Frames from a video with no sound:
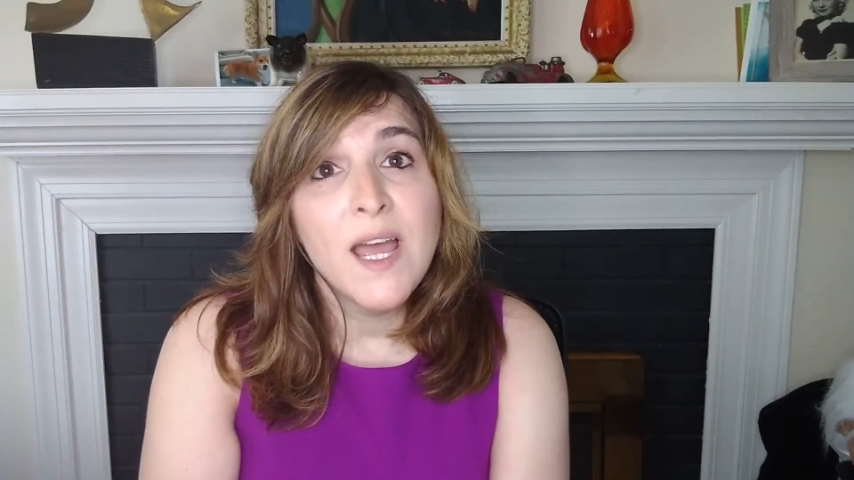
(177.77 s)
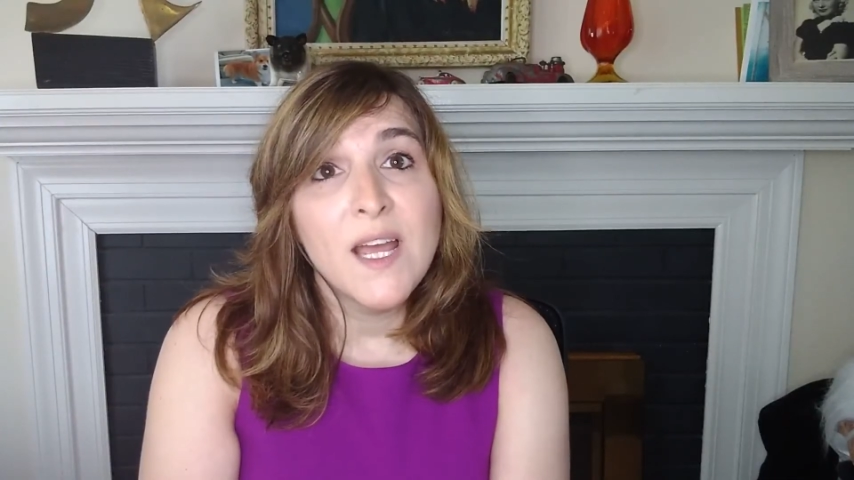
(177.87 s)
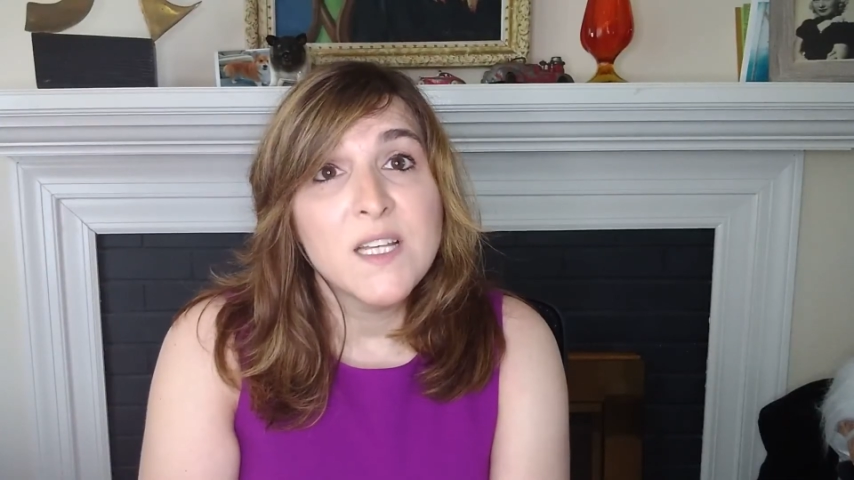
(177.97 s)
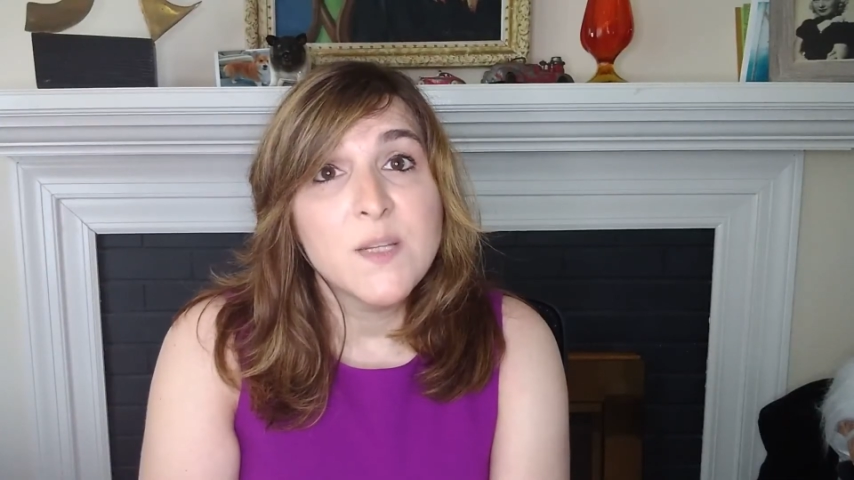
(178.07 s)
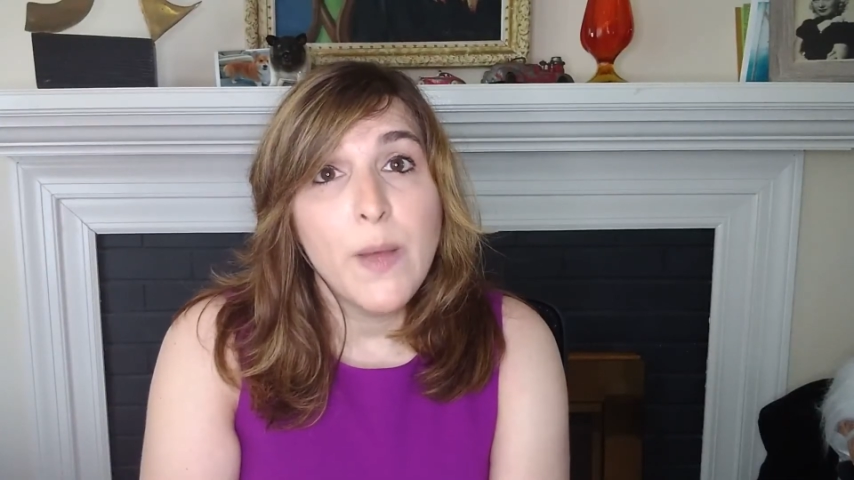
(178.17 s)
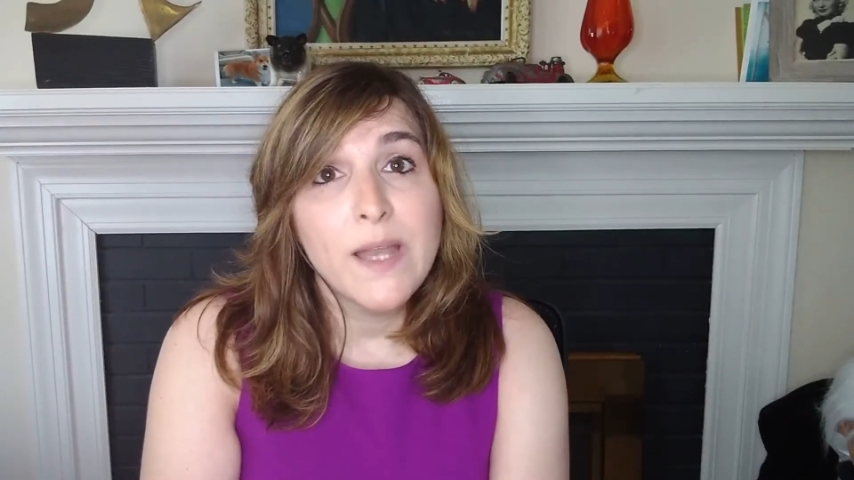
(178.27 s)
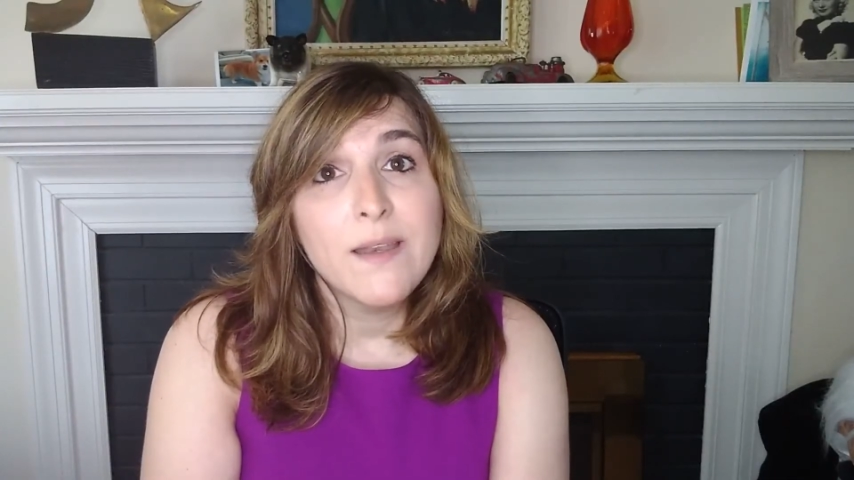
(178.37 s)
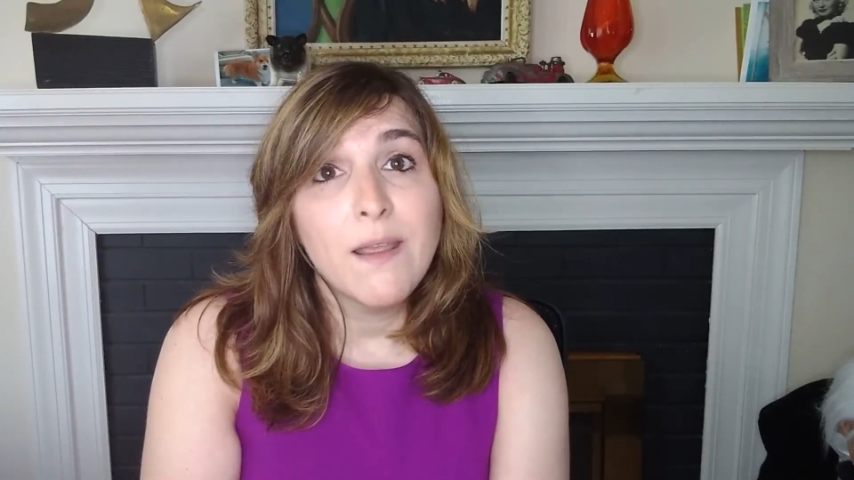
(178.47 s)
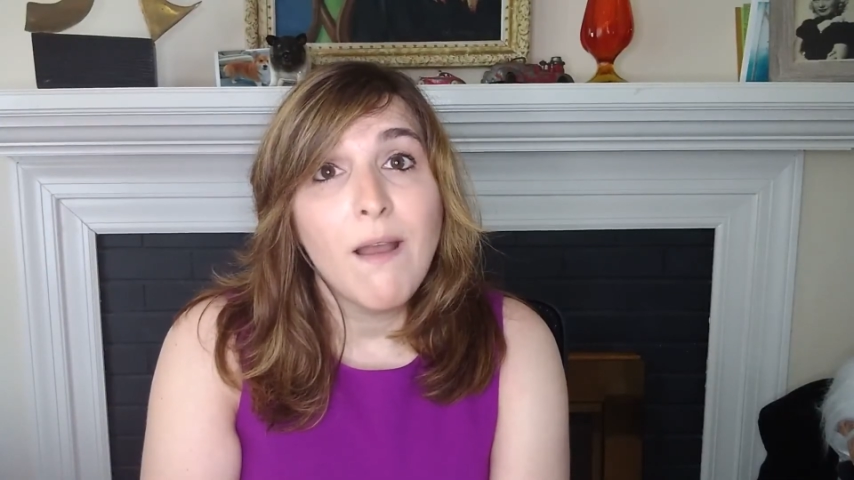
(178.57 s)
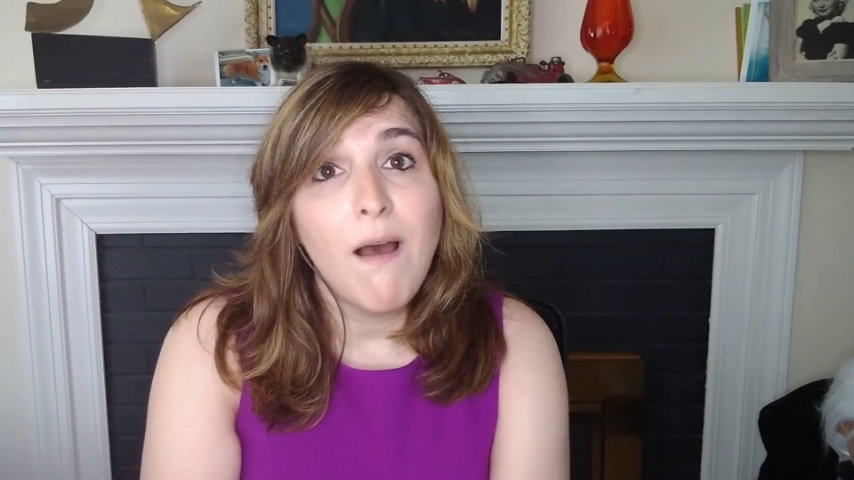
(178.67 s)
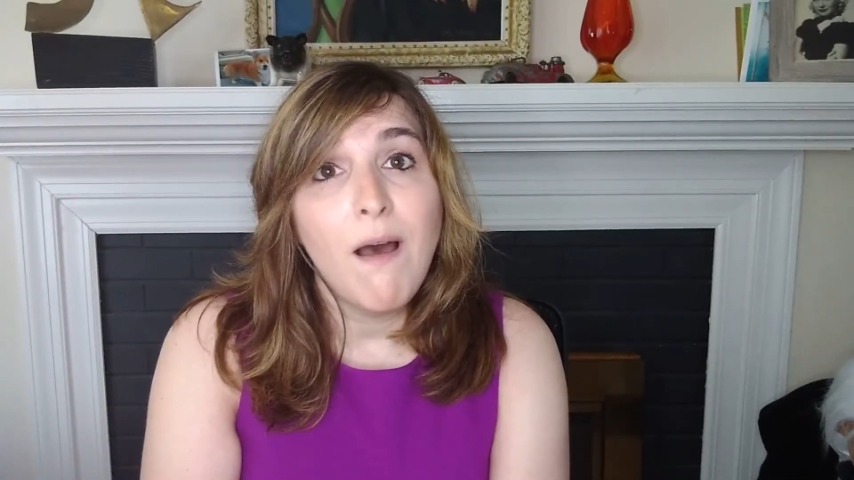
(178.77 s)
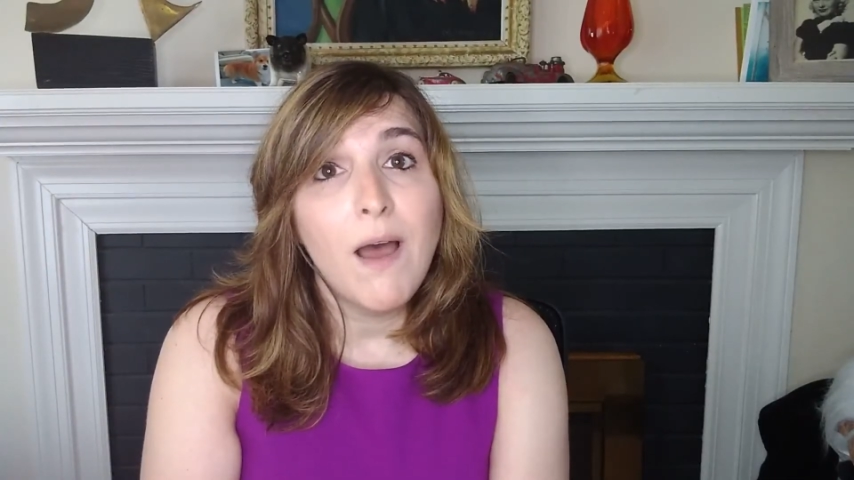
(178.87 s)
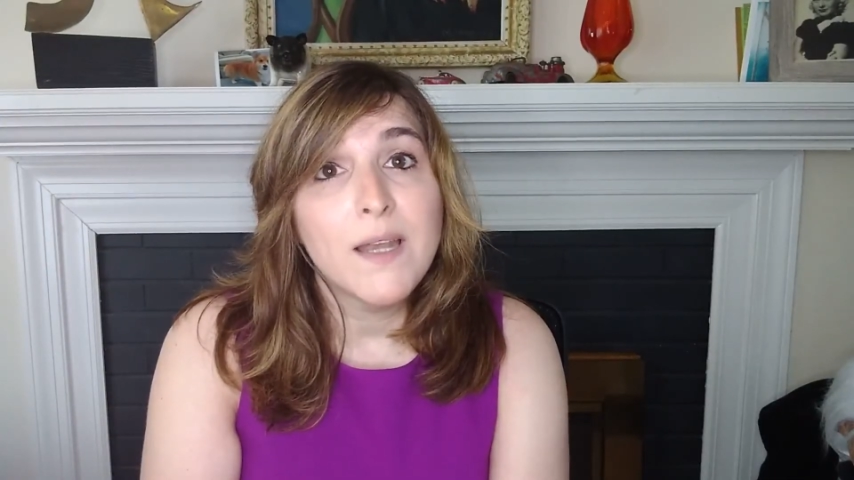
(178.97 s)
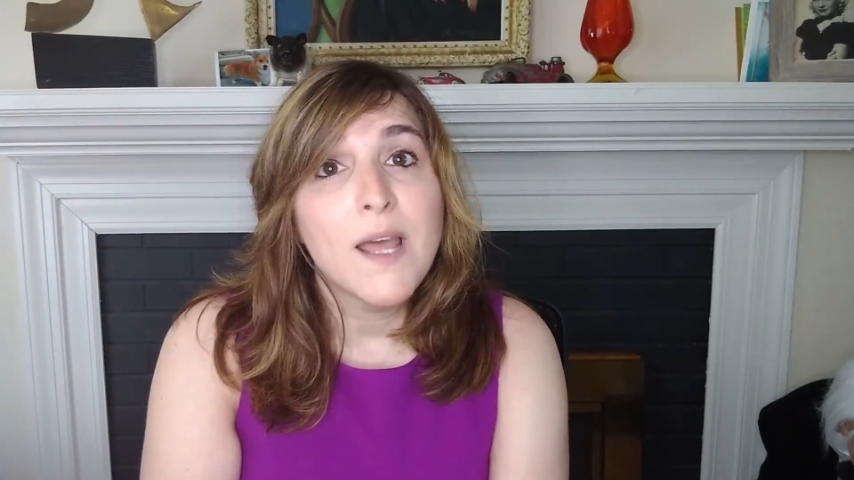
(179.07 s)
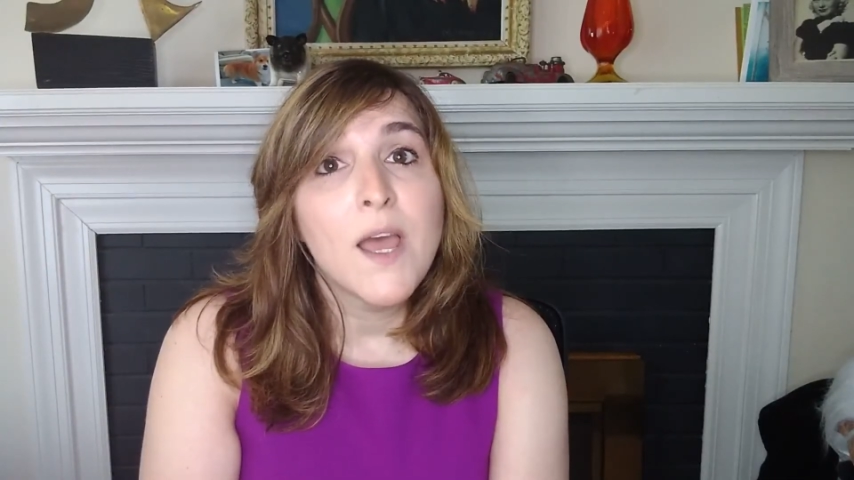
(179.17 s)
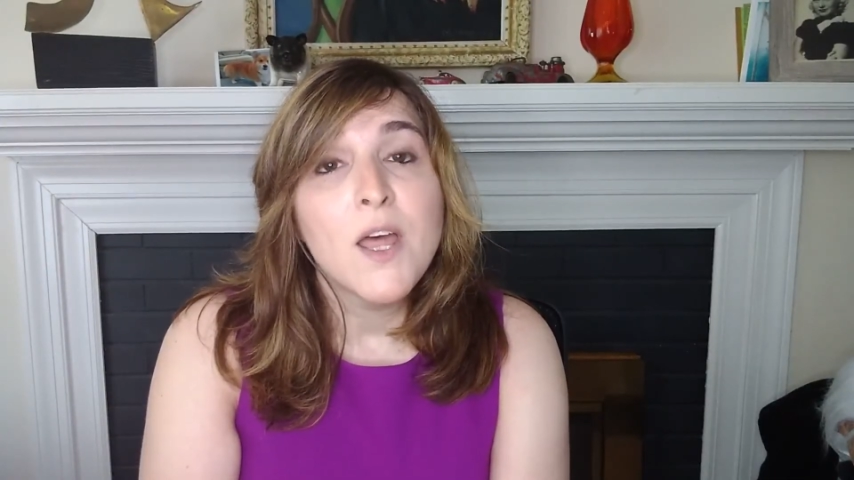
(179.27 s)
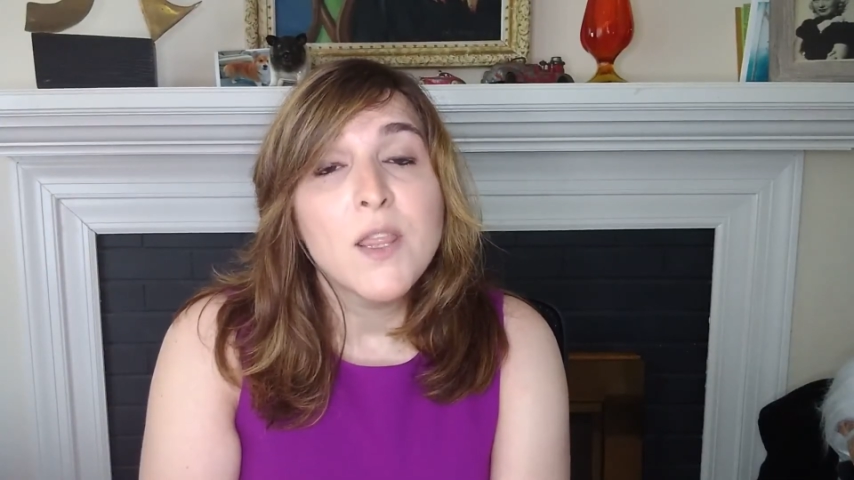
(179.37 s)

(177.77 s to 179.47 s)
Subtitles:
and depending on